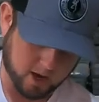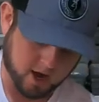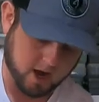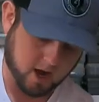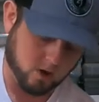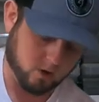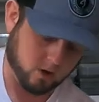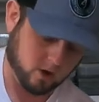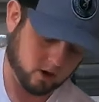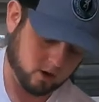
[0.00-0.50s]

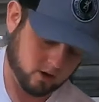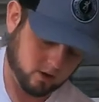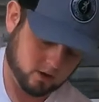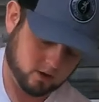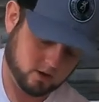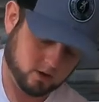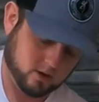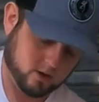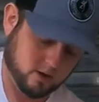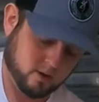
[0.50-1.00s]
Power
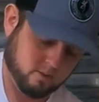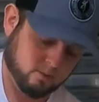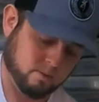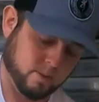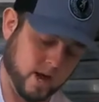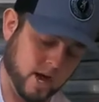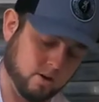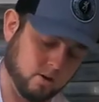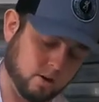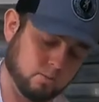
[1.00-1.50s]

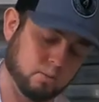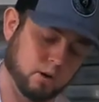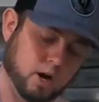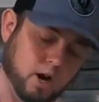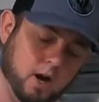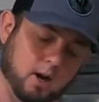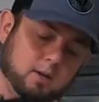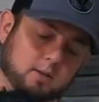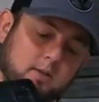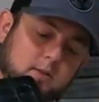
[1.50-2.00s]
battery
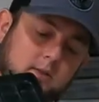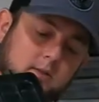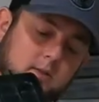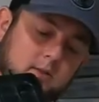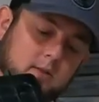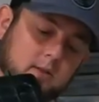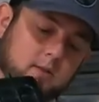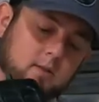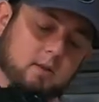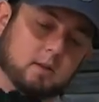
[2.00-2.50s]
box.
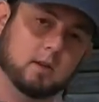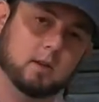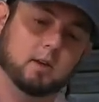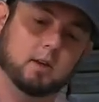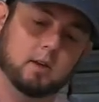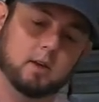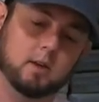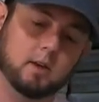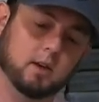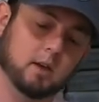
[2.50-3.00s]

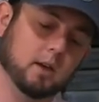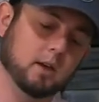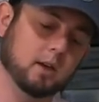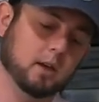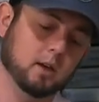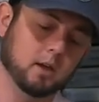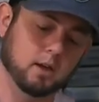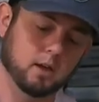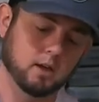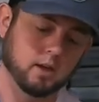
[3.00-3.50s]

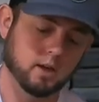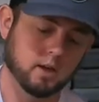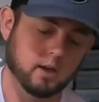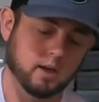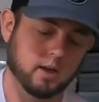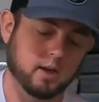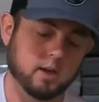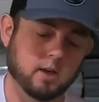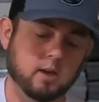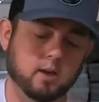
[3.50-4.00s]

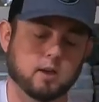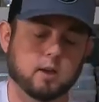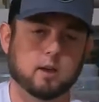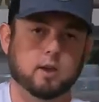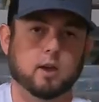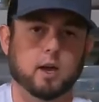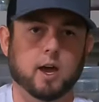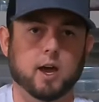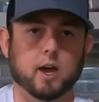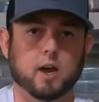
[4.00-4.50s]

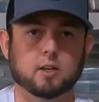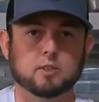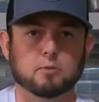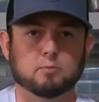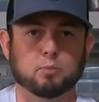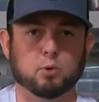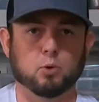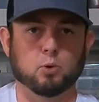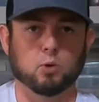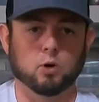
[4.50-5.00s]
It has a
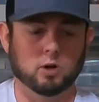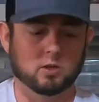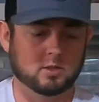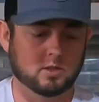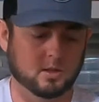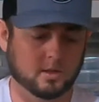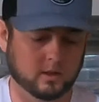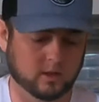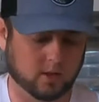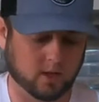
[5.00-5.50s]

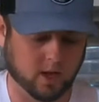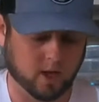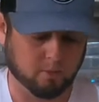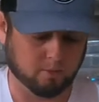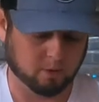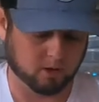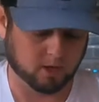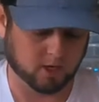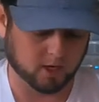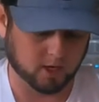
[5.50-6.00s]
port that I
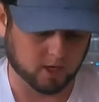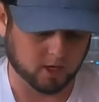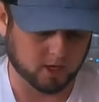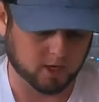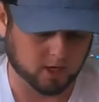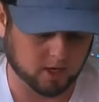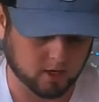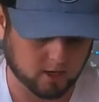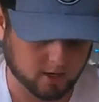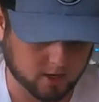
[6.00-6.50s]
plug
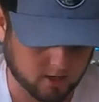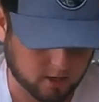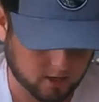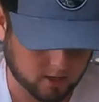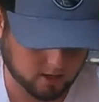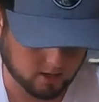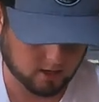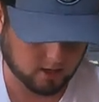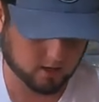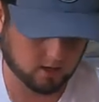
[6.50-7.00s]
in
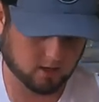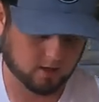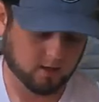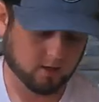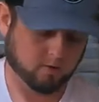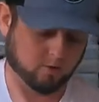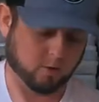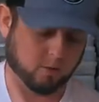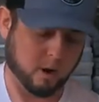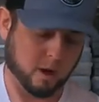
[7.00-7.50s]

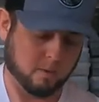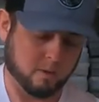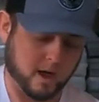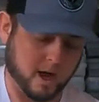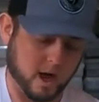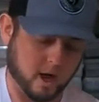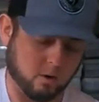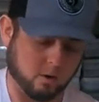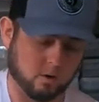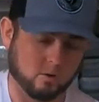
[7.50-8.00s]
for my
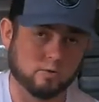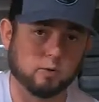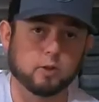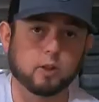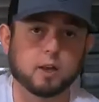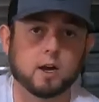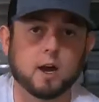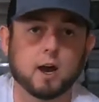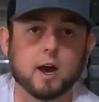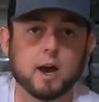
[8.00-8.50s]
power for
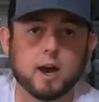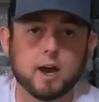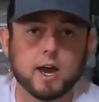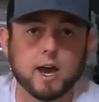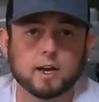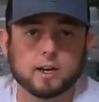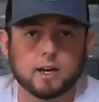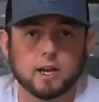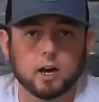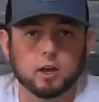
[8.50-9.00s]
the
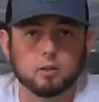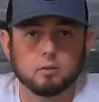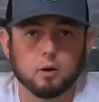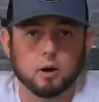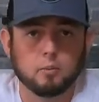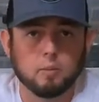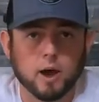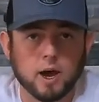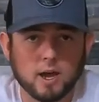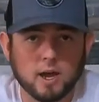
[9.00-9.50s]
kayak. Now
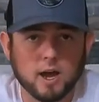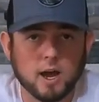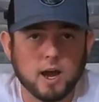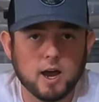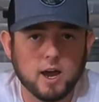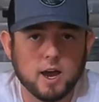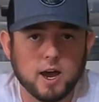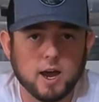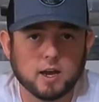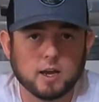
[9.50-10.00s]
on my
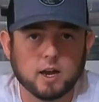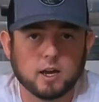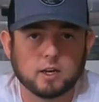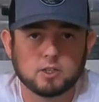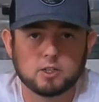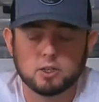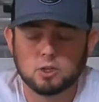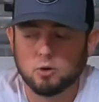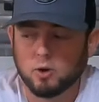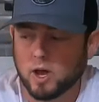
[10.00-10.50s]
kayak, I
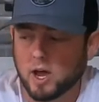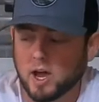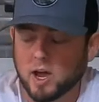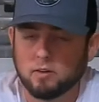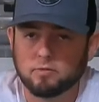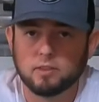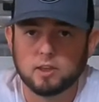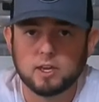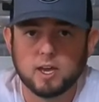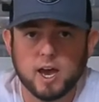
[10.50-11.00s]
do
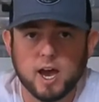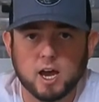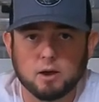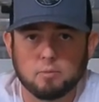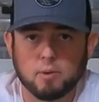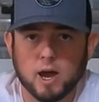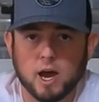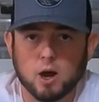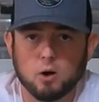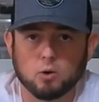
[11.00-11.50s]
have the Yak
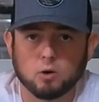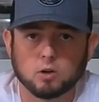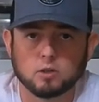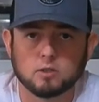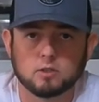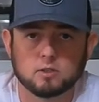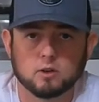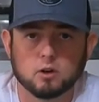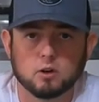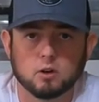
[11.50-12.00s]
Power
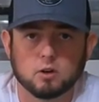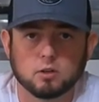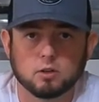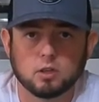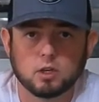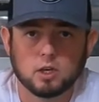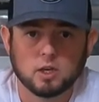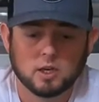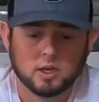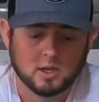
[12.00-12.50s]
installed.
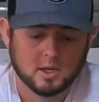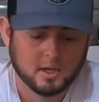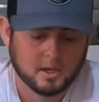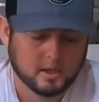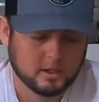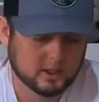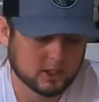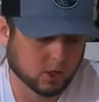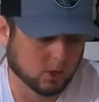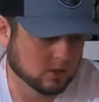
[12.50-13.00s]

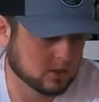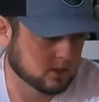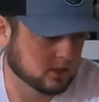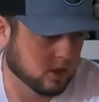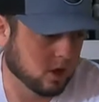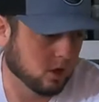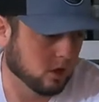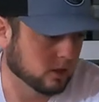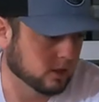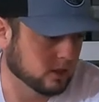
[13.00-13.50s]
So
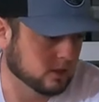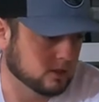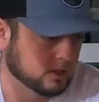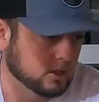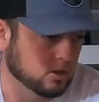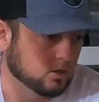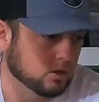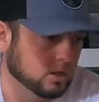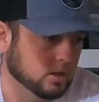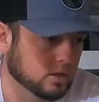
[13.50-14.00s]
installing this
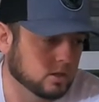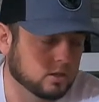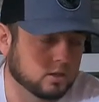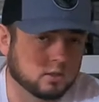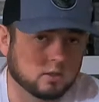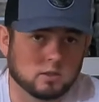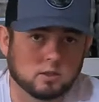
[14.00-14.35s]
unit